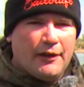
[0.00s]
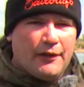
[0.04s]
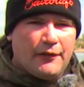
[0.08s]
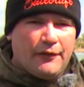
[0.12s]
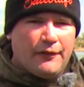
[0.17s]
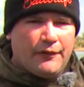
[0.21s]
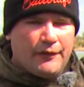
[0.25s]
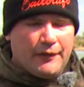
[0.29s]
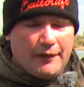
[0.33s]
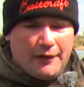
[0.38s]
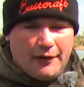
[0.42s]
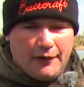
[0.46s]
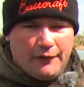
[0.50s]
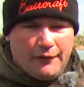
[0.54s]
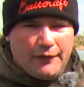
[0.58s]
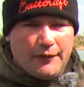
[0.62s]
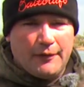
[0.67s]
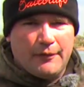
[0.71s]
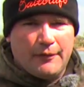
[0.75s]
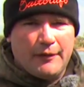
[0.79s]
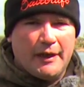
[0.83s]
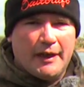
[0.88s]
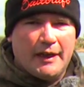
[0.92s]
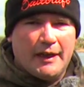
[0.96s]
off
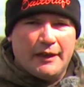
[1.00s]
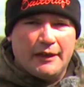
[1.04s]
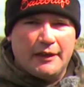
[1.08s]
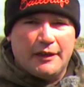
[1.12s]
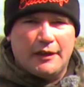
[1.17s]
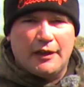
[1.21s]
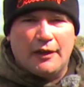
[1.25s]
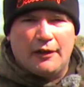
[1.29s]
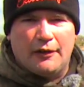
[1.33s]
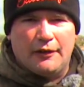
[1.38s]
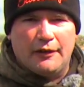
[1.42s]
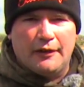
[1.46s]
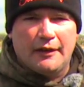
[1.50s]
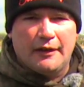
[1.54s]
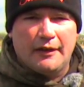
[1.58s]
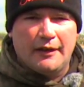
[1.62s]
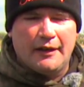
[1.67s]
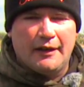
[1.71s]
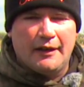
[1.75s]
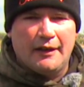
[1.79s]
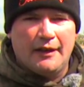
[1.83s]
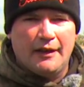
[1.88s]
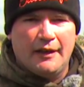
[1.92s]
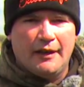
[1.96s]
the reel and gone
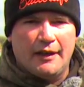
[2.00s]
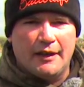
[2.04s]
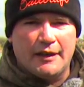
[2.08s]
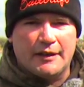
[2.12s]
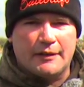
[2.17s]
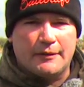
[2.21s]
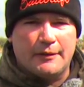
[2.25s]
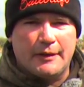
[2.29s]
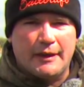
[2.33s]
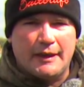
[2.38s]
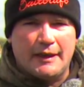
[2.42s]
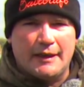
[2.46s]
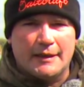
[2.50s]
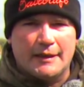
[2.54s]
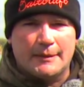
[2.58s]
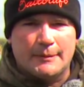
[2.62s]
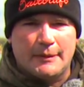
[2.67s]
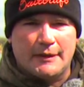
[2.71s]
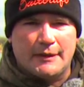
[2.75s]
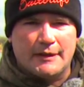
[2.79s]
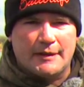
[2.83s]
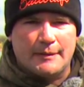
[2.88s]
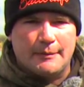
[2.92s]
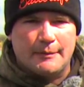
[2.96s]
as quickly as
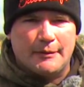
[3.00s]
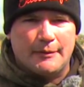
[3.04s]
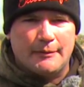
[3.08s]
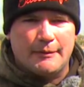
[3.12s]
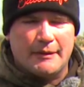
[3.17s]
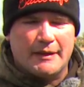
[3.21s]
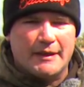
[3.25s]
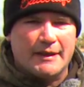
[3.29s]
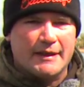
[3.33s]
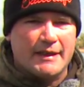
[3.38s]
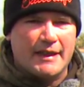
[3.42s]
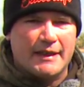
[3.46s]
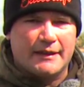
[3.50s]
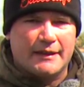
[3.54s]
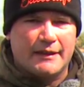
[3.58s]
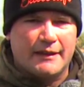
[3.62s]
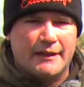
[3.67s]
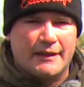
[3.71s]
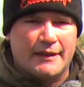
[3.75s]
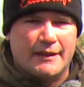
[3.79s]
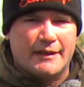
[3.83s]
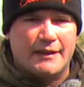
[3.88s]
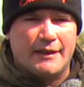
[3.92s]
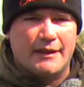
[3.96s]
possible, because that's going
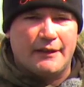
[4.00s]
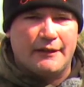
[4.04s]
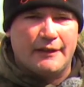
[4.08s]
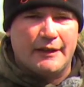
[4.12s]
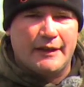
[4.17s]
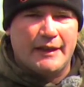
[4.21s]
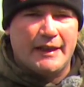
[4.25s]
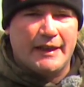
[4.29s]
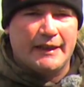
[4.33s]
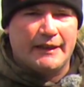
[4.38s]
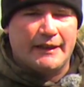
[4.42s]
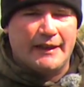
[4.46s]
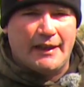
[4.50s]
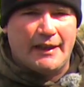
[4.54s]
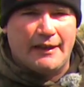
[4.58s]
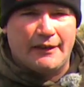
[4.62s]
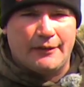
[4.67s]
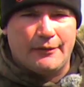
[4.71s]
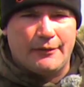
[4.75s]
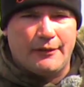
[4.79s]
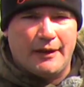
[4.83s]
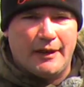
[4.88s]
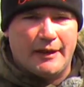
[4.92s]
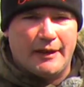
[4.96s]
to slow the lead down
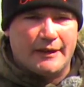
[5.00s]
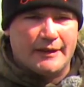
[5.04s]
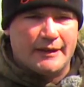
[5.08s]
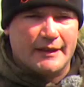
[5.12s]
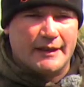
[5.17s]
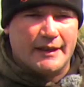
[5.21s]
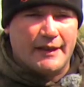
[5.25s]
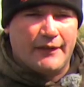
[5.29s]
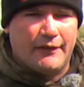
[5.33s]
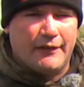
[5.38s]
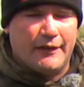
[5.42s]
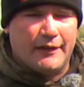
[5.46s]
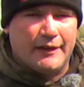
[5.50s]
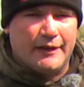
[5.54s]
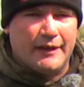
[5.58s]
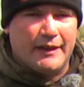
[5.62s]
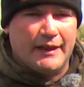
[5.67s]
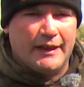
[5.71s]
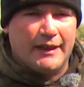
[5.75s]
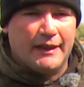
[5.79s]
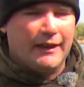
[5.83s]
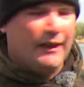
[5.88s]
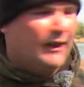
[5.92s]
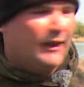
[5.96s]
quite
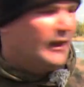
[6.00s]
significantly.